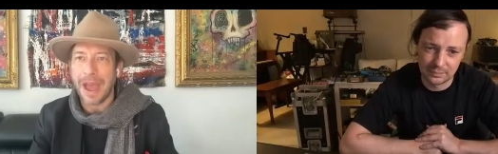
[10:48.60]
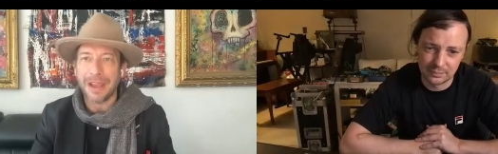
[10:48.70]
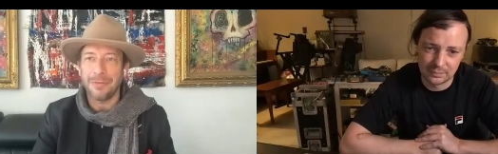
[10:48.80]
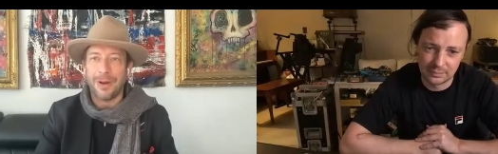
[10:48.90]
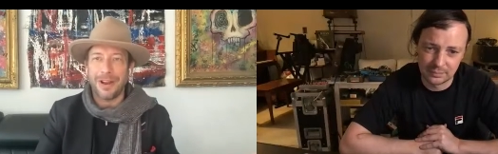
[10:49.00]

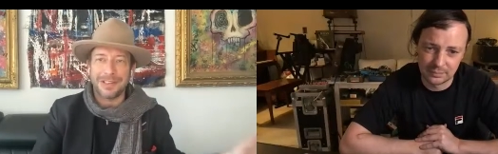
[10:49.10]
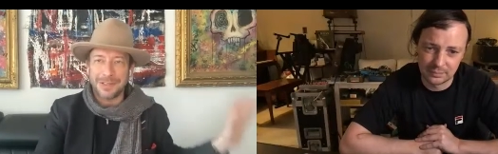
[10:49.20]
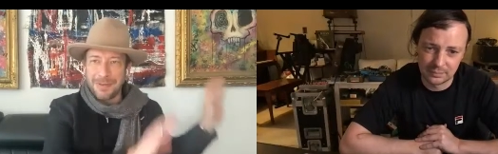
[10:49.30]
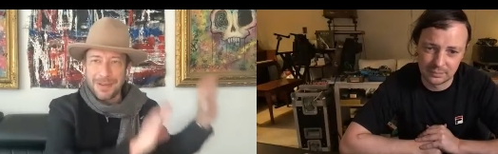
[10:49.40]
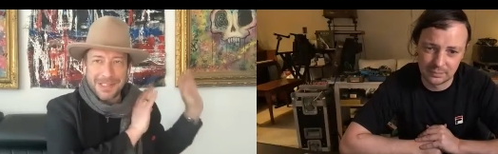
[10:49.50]
Speaker 1: back and watch
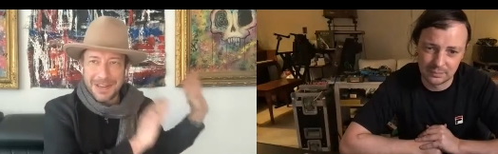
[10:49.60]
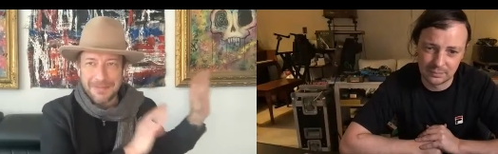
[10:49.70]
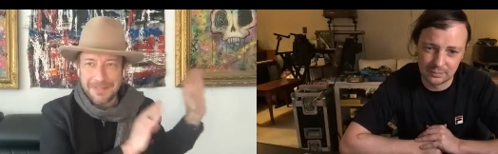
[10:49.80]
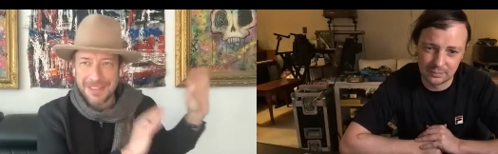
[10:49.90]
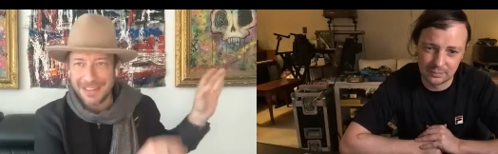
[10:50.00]
is much
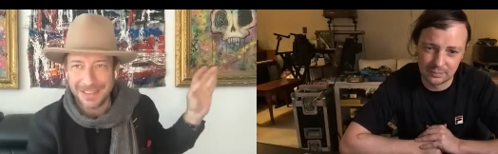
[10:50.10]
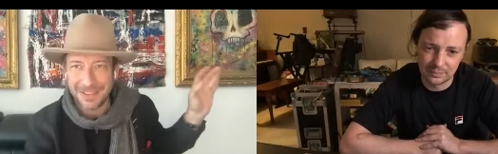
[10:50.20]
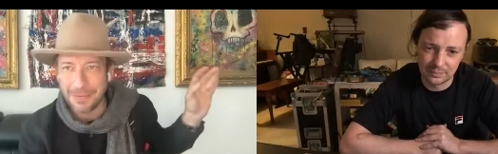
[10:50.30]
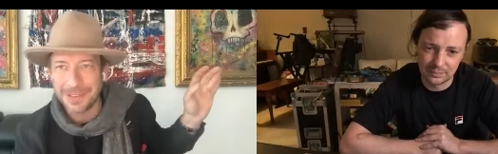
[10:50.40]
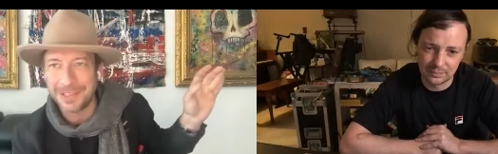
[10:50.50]
different than
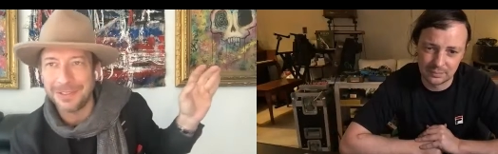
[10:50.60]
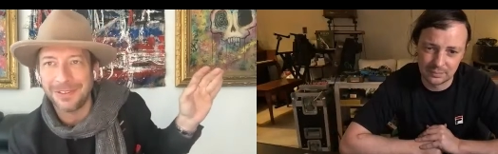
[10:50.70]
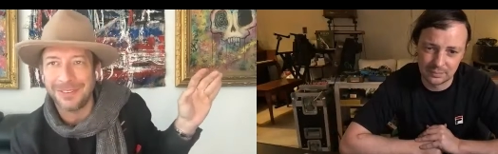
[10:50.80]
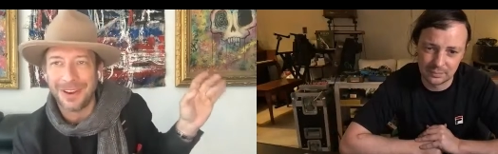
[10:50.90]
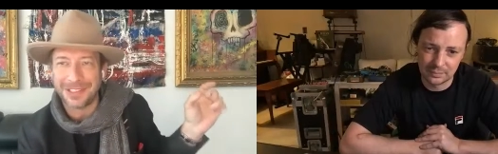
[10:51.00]
than what you
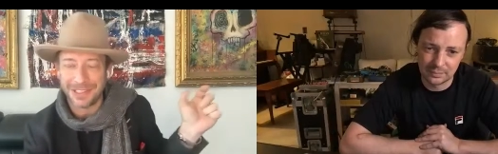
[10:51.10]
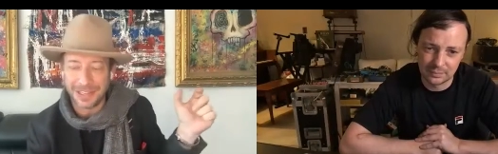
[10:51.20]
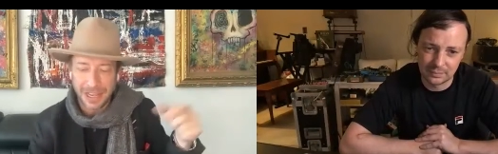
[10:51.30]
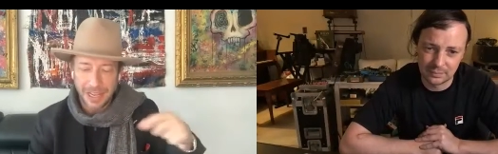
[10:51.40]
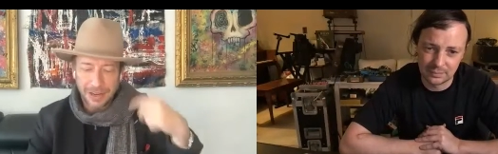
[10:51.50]
were
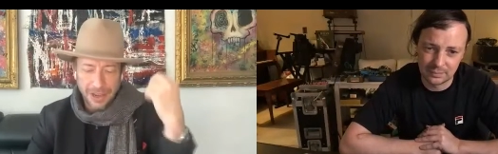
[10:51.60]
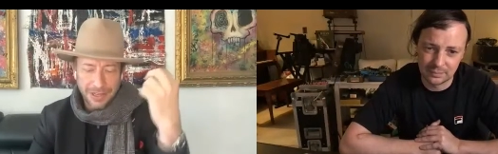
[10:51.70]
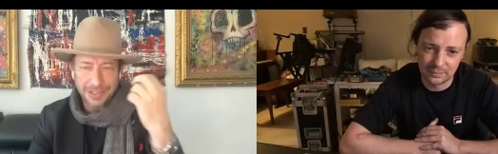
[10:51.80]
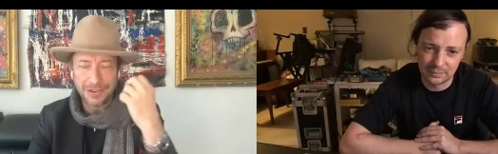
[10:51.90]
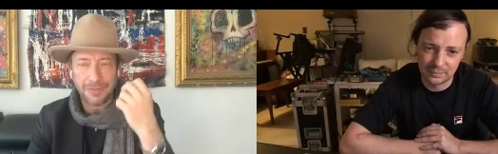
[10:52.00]
watching. Yeah,
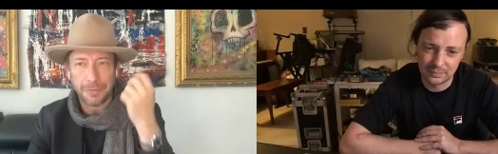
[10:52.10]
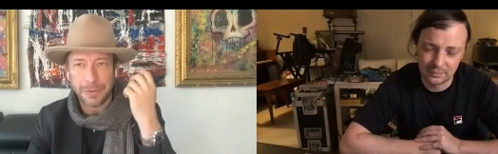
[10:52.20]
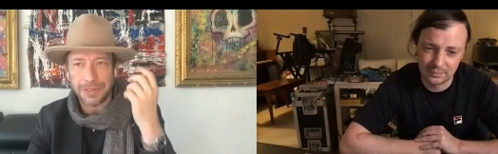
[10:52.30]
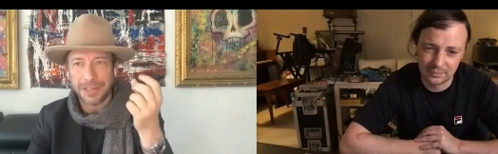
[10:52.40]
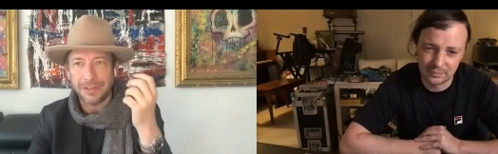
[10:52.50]
eh, do you have a
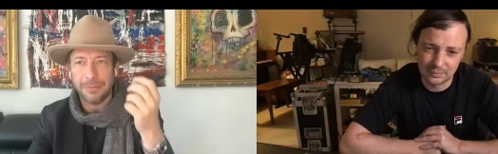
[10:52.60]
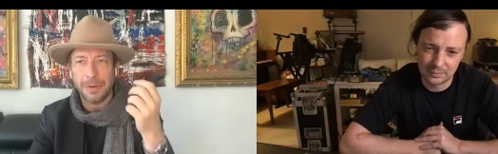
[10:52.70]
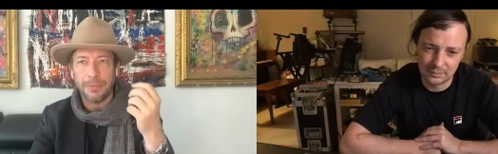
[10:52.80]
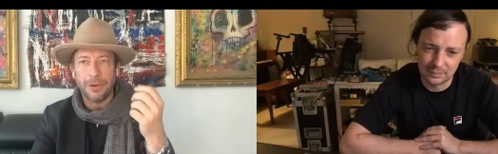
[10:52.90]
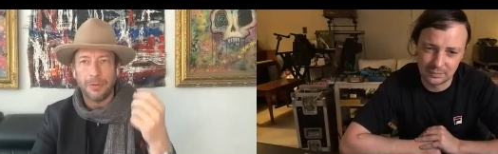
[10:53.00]
particular
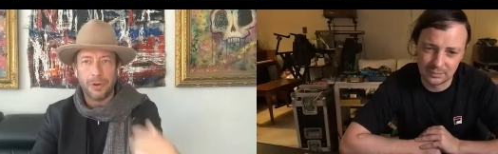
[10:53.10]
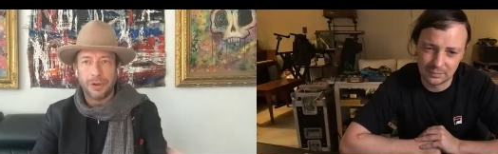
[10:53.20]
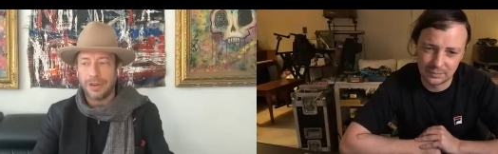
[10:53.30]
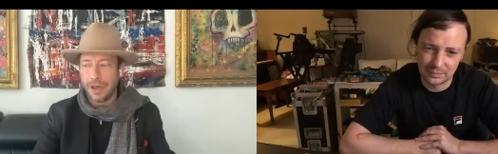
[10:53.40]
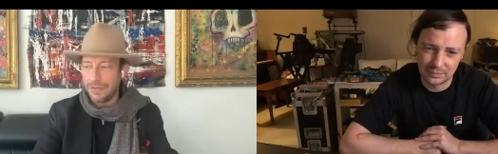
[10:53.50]
memory
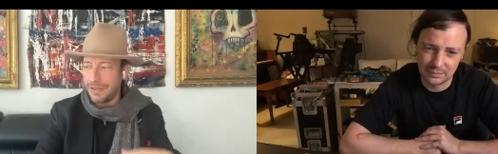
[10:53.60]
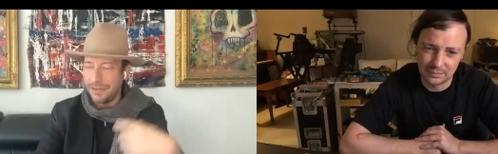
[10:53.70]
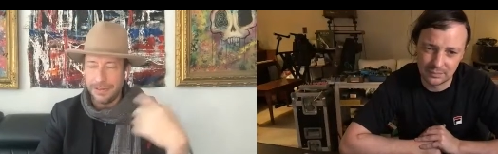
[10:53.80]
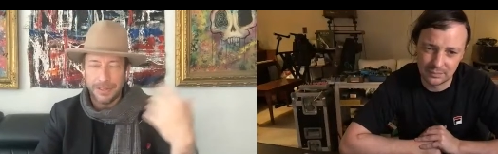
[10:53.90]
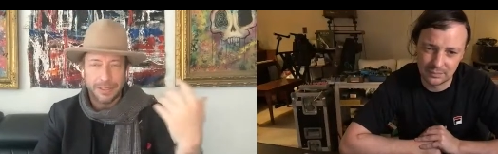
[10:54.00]
working on
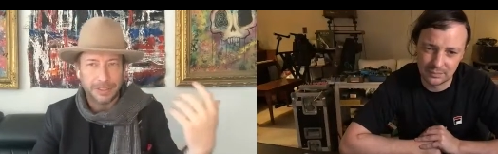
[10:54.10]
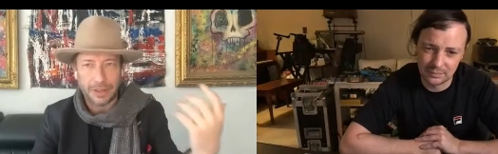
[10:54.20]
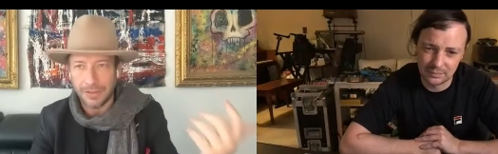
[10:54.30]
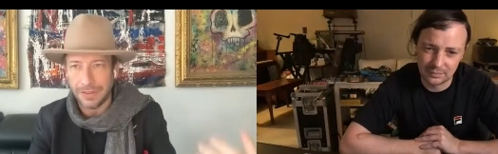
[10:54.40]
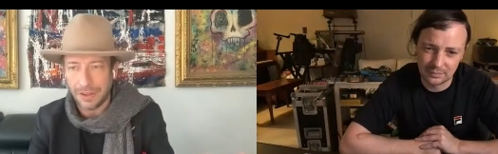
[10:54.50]
the
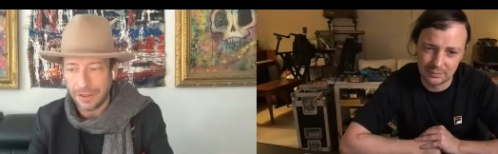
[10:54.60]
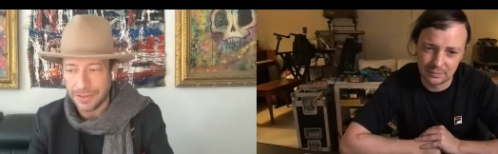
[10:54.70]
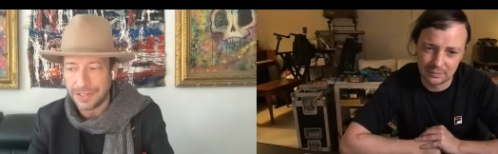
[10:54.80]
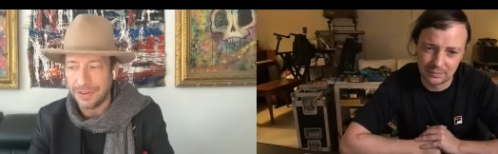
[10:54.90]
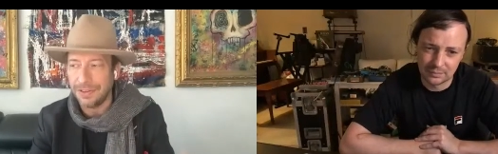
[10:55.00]
on the on
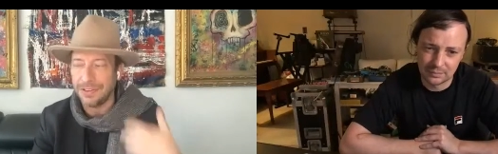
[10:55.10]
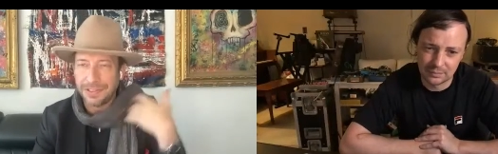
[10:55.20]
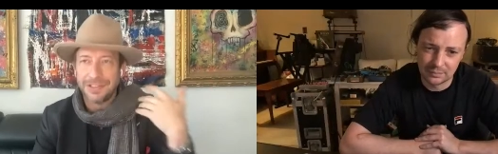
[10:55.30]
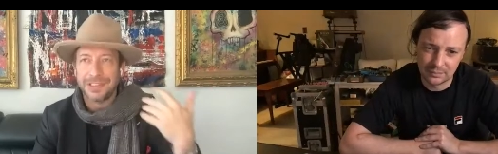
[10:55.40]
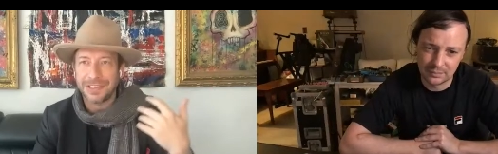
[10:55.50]
the show
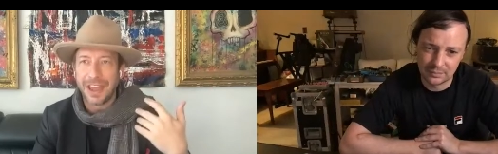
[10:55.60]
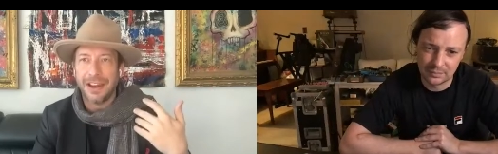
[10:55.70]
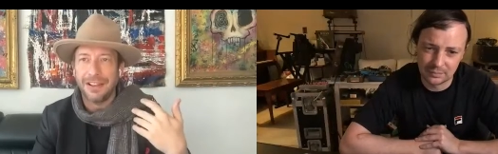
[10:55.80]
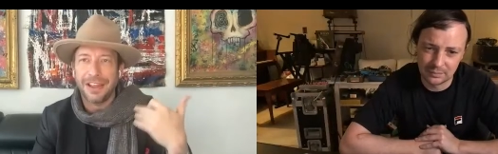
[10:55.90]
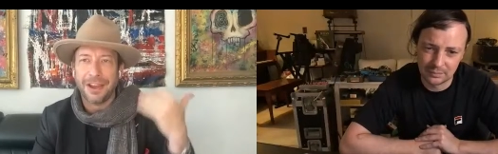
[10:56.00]
that you're just
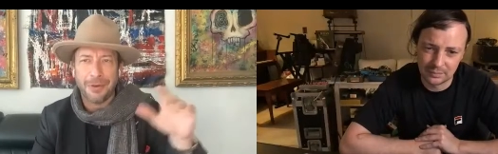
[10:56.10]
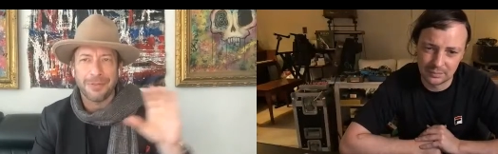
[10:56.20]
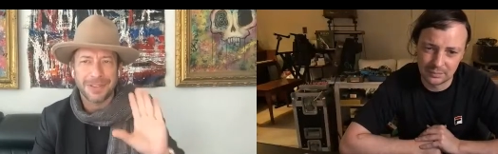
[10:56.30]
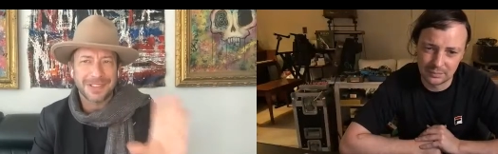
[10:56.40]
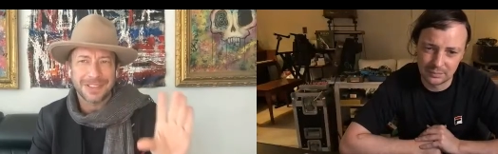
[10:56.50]
kind of like,
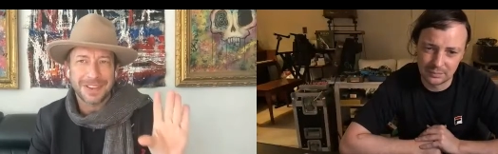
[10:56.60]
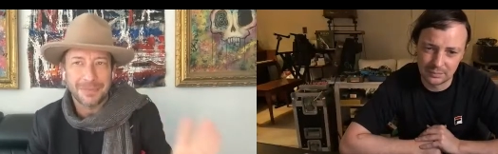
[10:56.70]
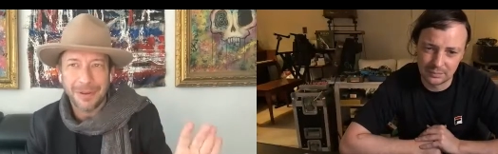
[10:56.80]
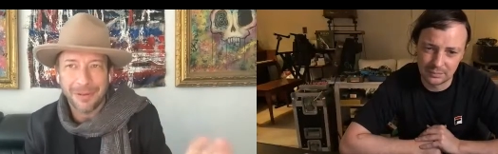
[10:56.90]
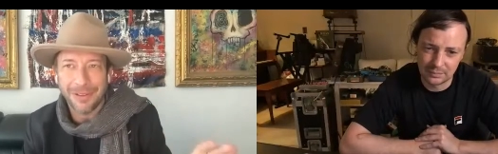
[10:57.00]
oh, this is going
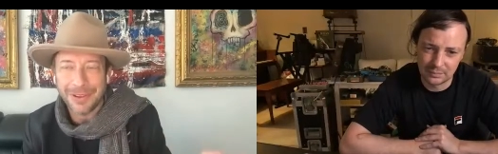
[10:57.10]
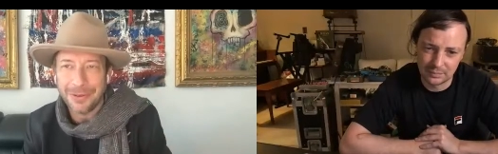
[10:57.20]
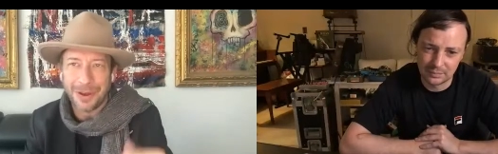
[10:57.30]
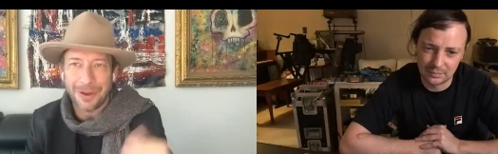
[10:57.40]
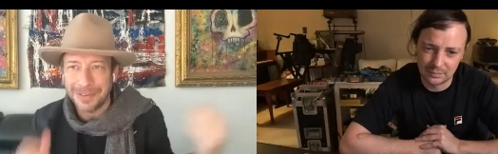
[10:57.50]
to be really
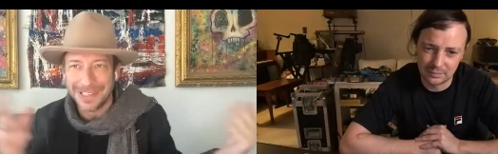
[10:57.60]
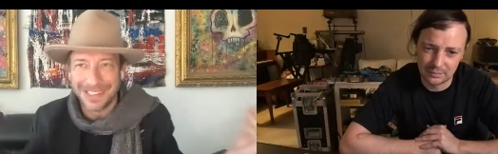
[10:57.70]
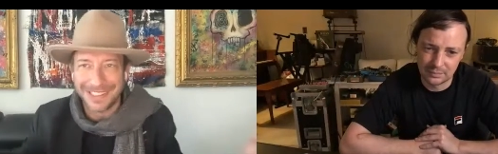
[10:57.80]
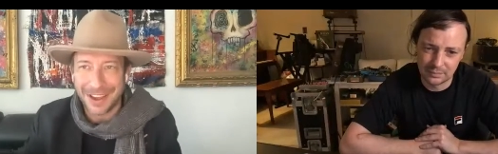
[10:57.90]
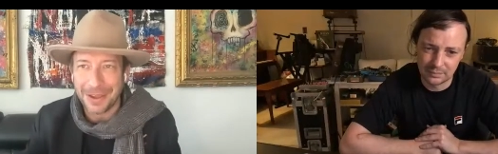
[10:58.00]
cool. I wish I
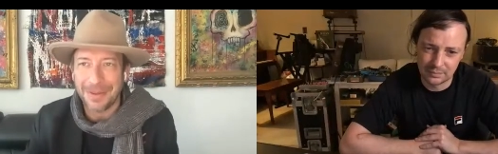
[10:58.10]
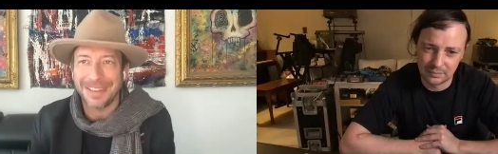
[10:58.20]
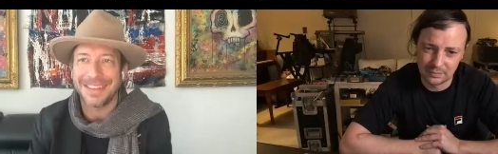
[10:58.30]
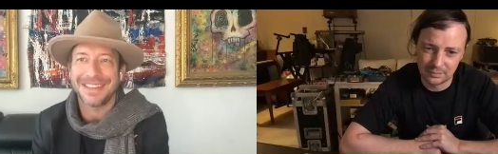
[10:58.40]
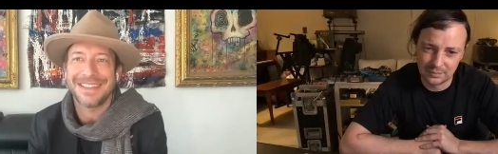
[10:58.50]
could talk
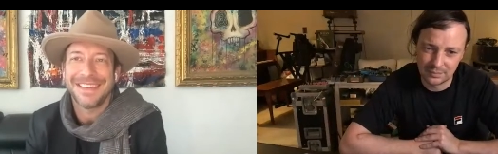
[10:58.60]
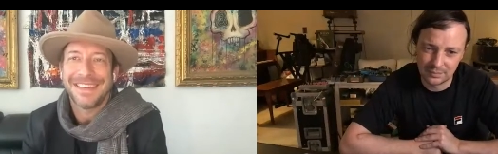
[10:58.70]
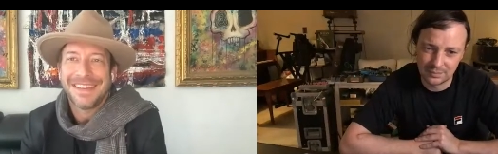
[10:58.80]
about this.